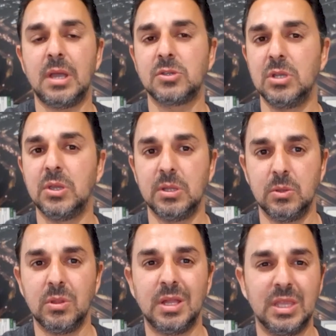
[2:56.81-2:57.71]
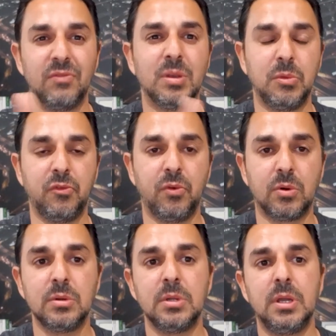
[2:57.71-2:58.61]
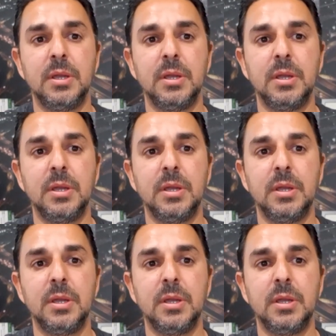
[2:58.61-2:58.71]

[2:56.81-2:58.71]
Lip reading: Actually, you can do that even before.